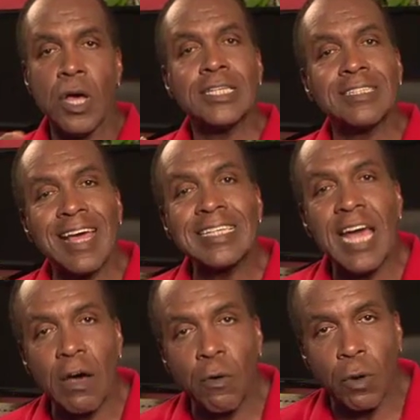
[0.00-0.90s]
So that's
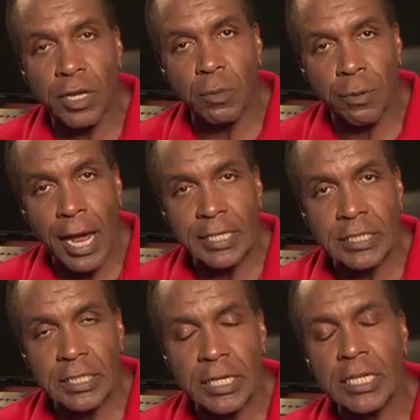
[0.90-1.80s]
how I want you to
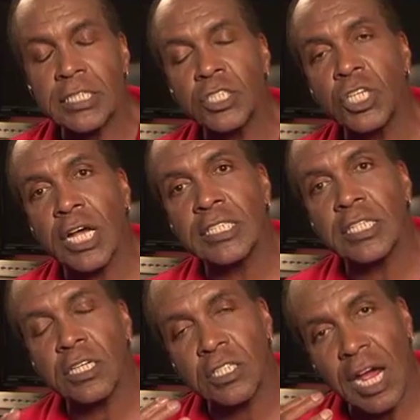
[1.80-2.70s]
practice it. It's just
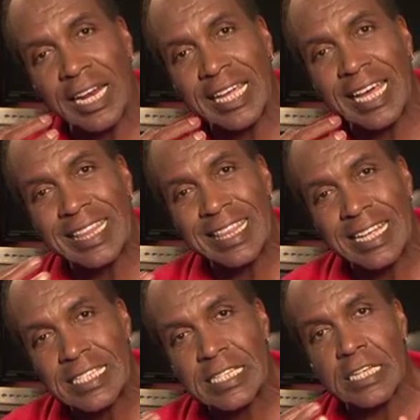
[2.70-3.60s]
to try to get
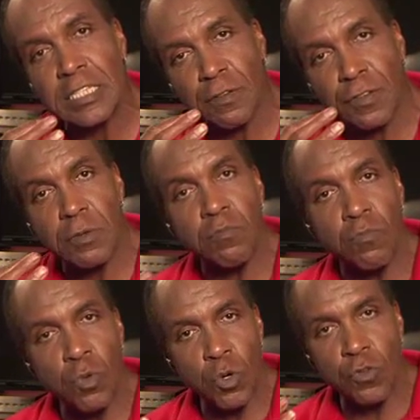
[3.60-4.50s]
that sense of it
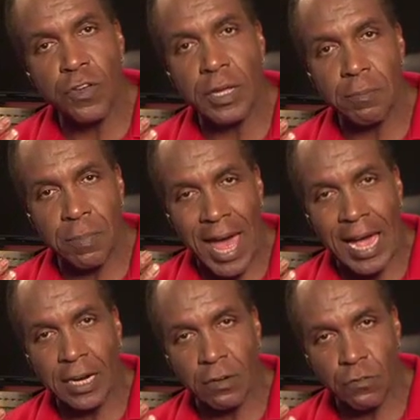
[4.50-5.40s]
moving
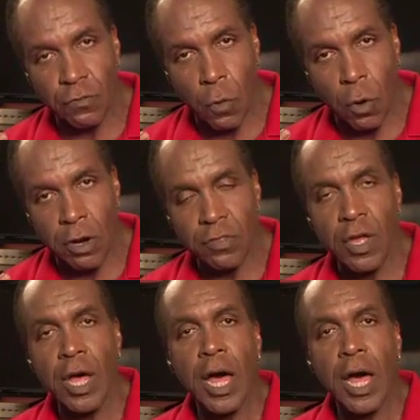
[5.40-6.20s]
back and forth.